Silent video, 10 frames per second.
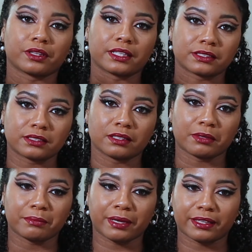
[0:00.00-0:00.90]
this near
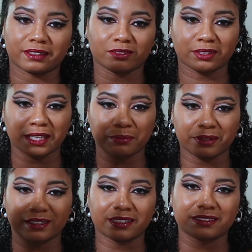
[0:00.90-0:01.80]
my bath. I don't keep
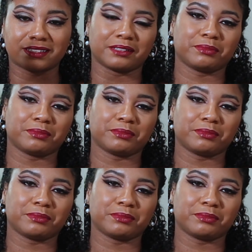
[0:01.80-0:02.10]
it in this thing